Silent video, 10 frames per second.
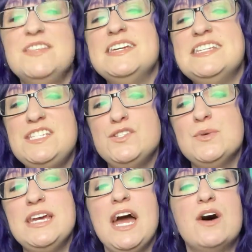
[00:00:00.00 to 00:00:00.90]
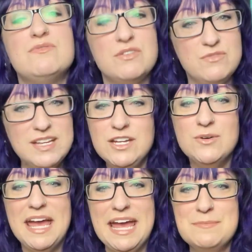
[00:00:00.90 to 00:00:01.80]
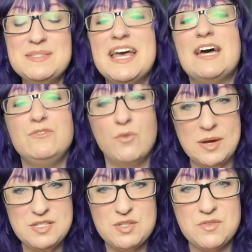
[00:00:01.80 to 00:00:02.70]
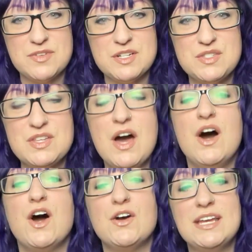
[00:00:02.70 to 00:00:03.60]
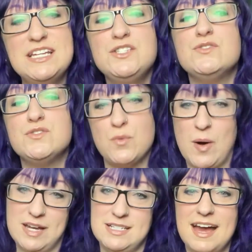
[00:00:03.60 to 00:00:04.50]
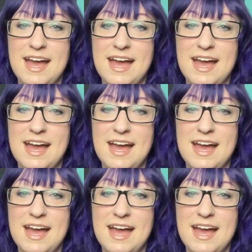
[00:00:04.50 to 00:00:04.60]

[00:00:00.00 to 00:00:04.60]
The history of video games and voiceovers are intertwined.